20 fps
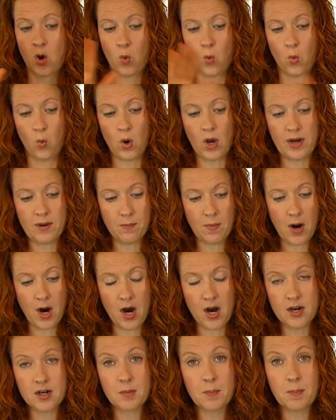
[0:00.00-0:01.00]
1
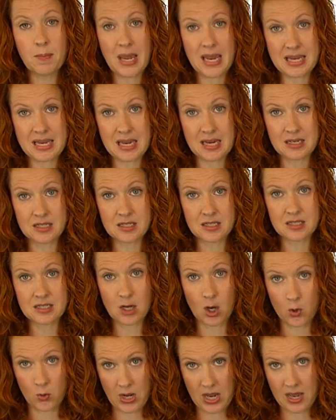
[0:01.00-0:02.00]
part baking
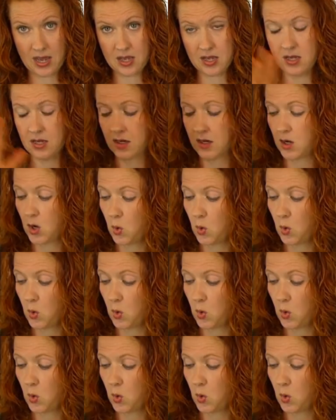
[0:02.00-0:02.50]
soda,